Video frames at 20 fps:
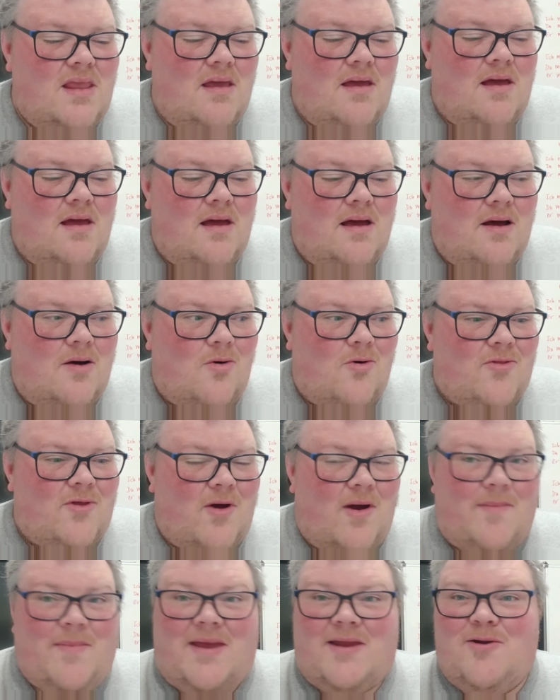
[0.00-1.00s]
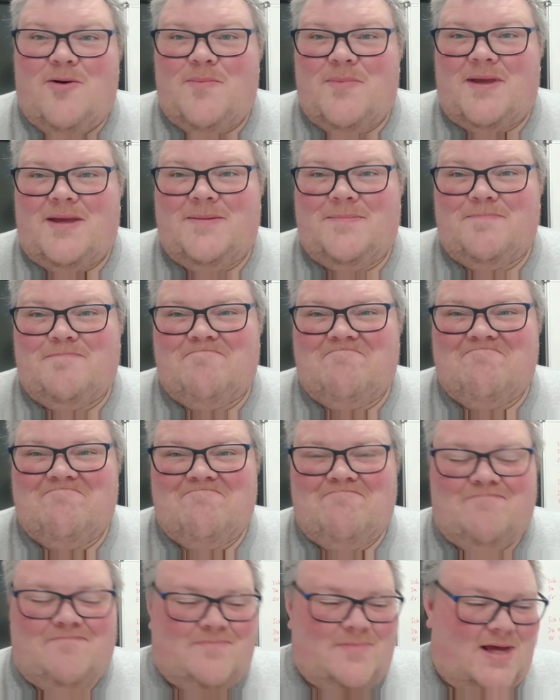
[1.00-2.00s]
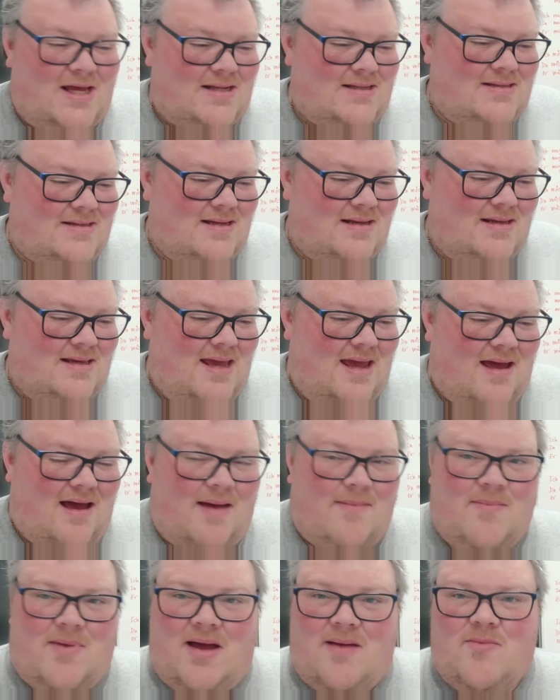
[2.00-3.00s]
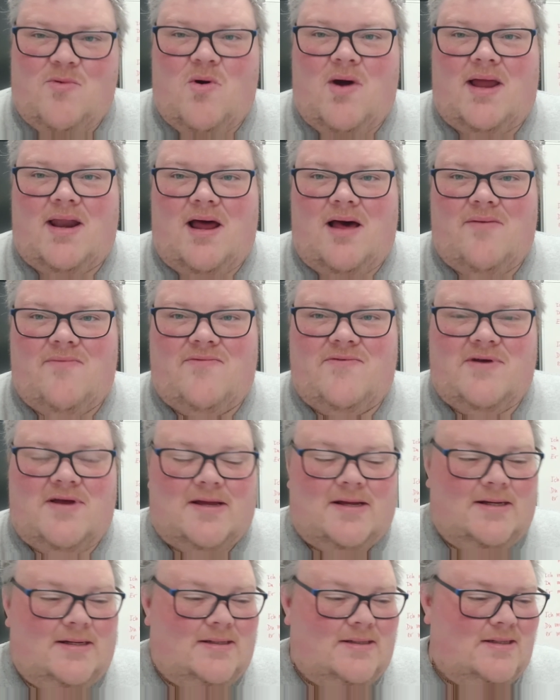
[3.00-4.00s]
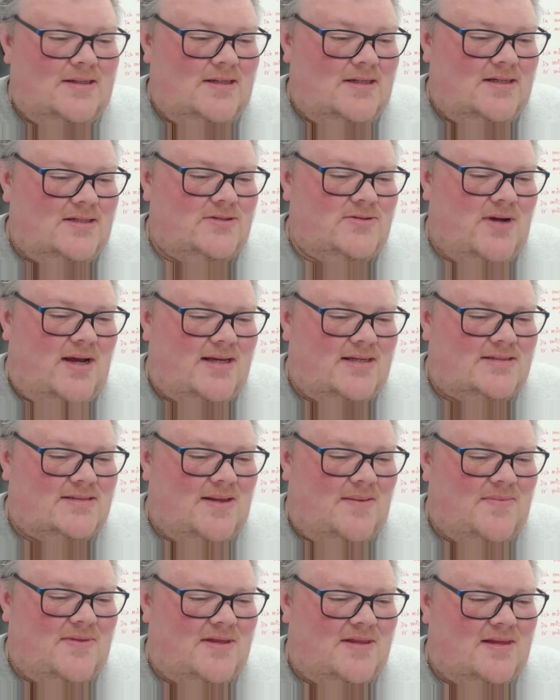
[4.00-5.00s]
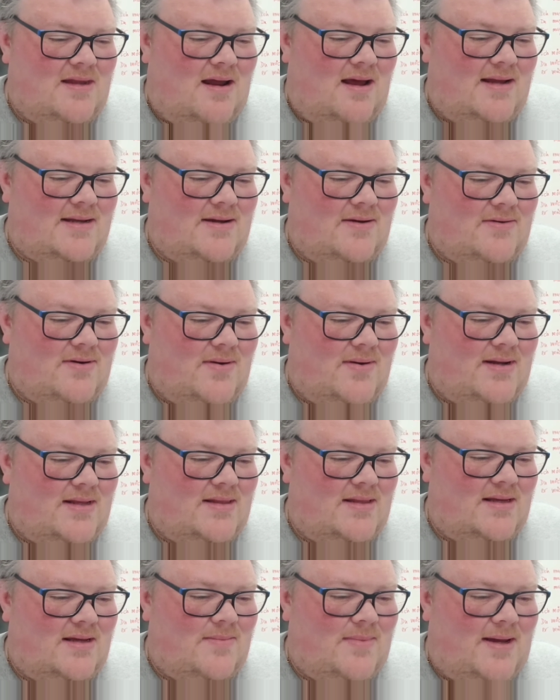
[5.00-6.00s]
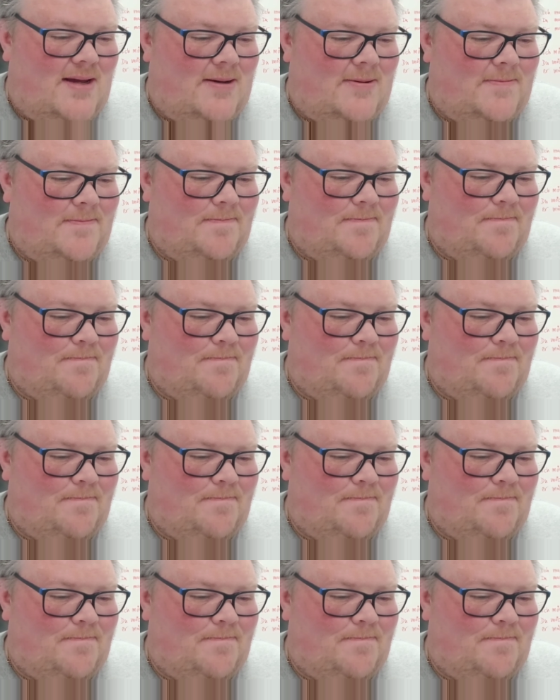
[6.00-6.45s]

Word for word: although I may not be. But yeah, I'm quite up for trying something that I don't know anything about.